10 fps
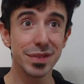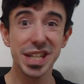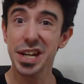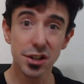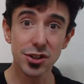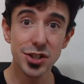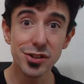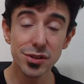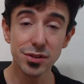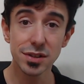year or
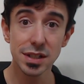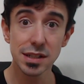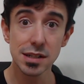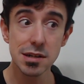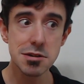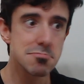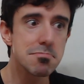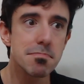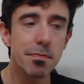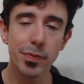two,
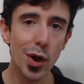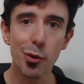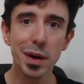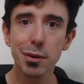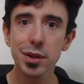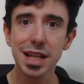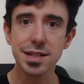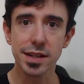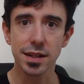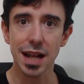nobody would
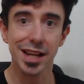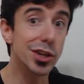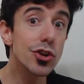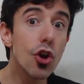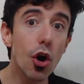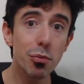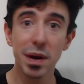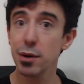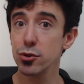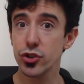listen.
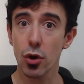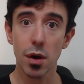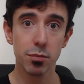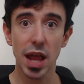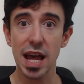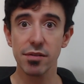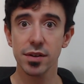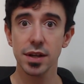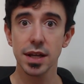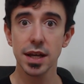Nobody would show up live.
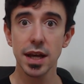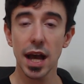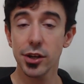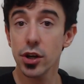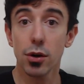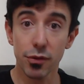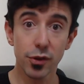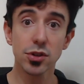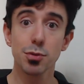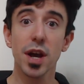And of
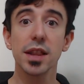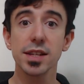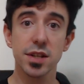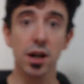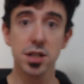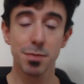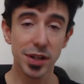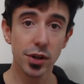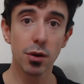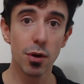course we got discouraged, but
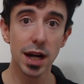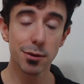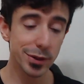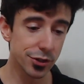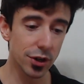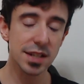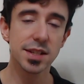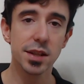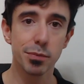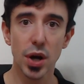you know what? We
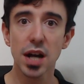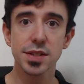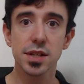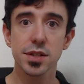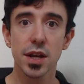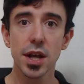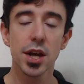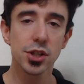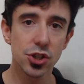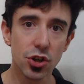trusted the process.
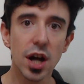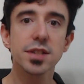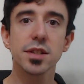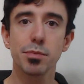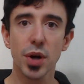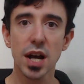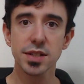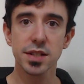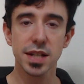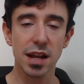Trust the
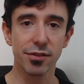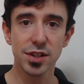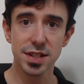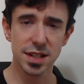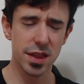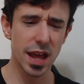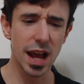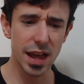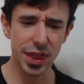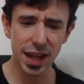process. Like, for instance,
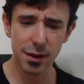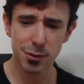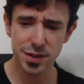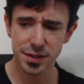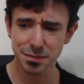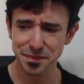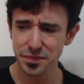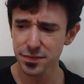I think it was,